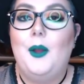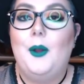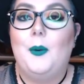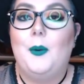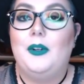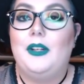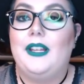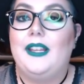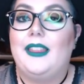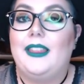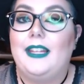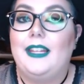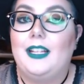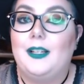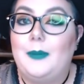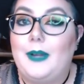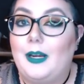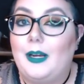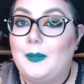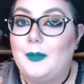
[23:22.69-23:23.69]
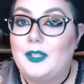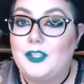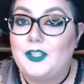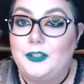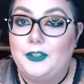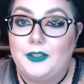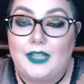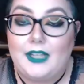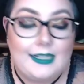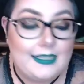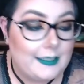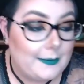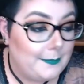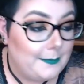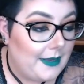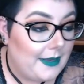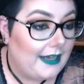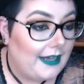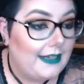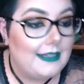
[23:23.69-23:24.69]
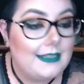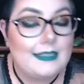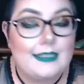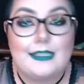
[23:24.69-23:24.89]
What do you think about Meesha Cosmetics?